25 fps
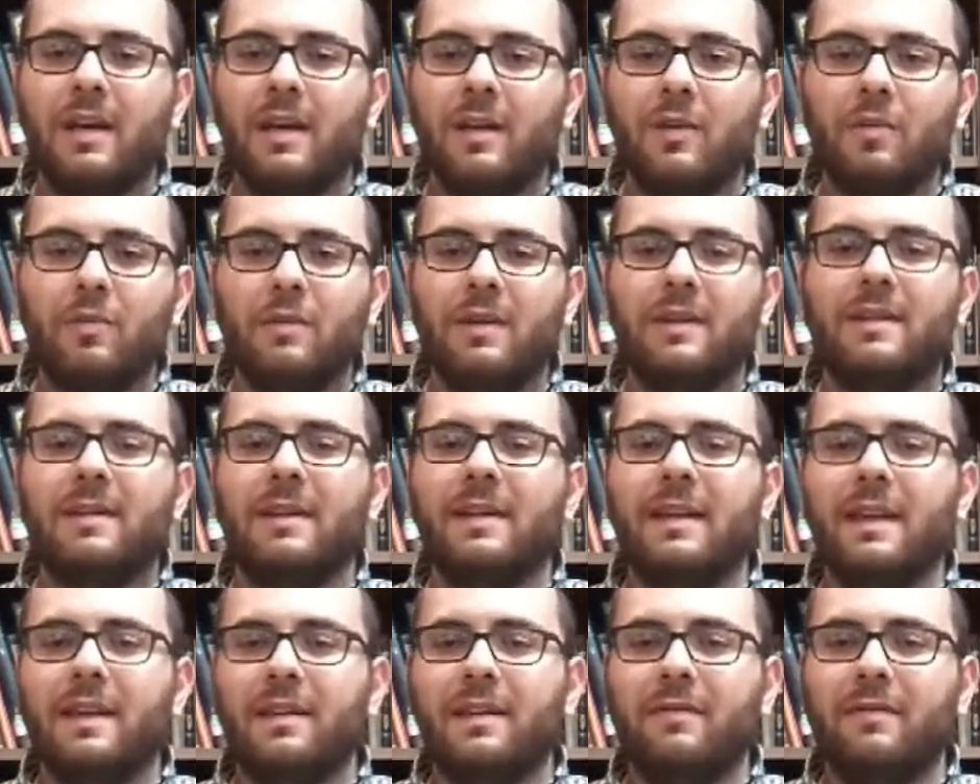you need
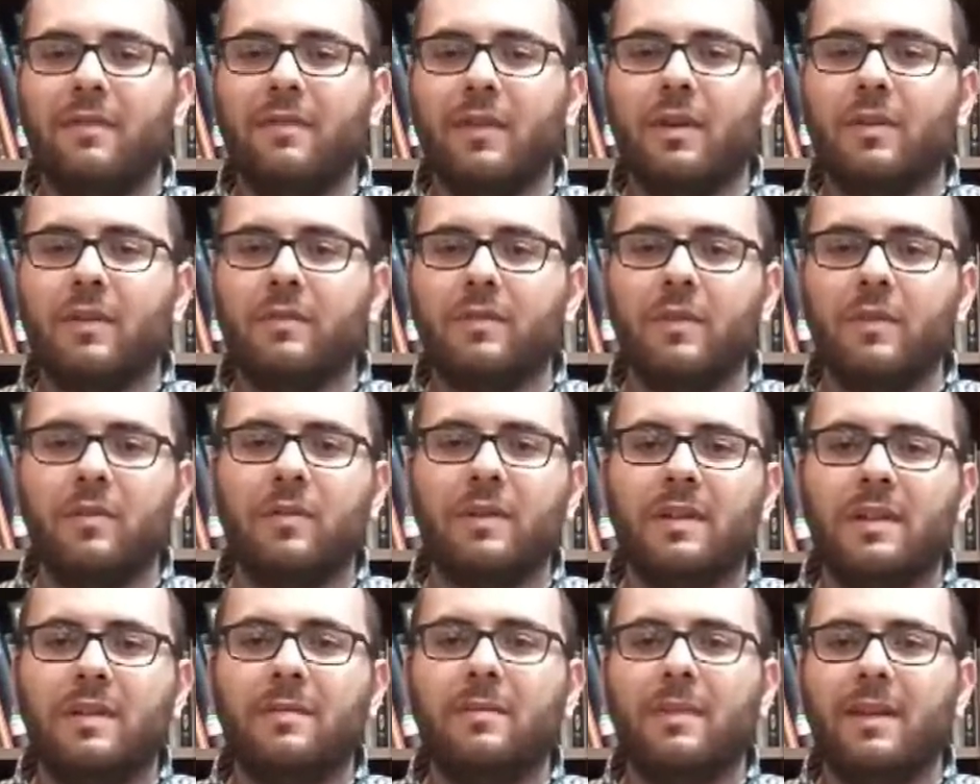to get involved, you
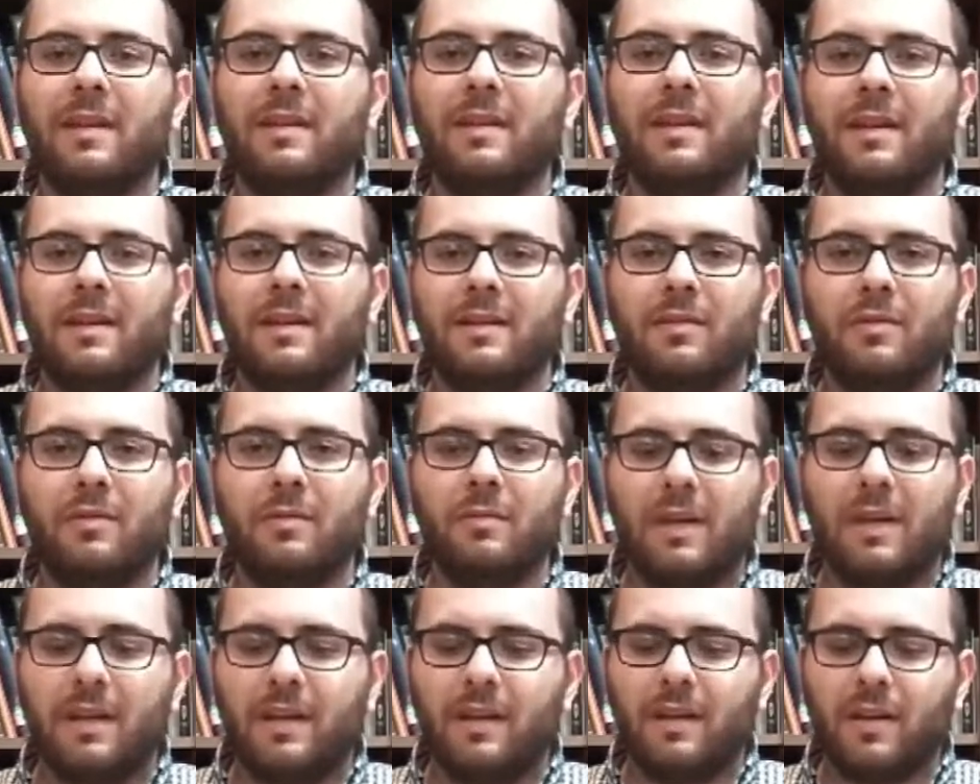need to be the
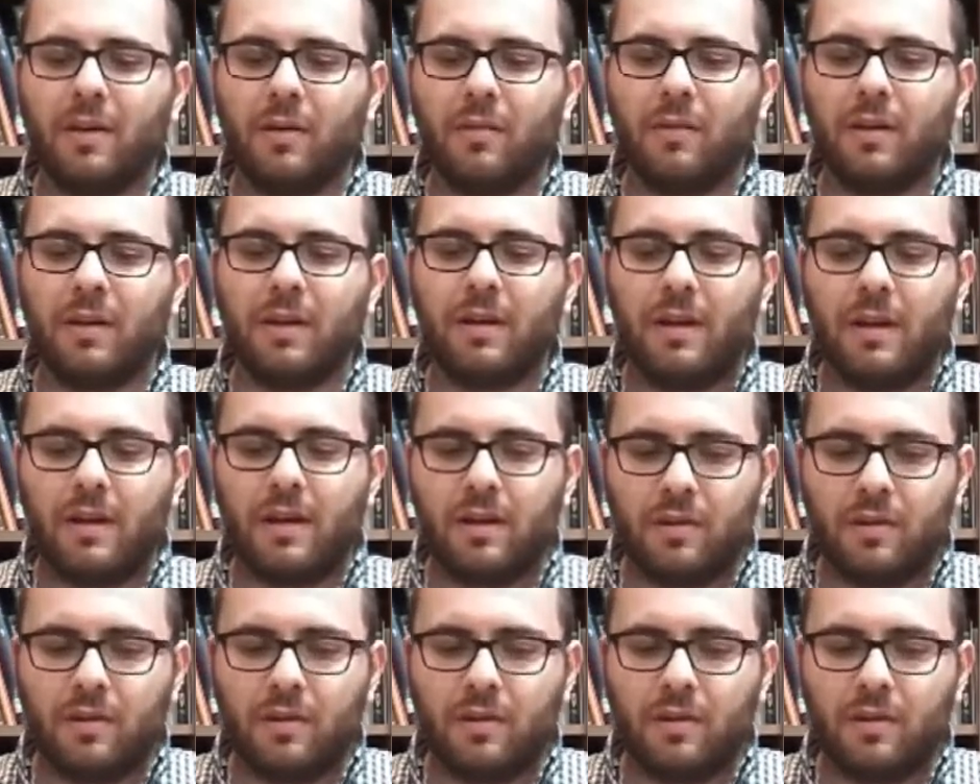intermediary.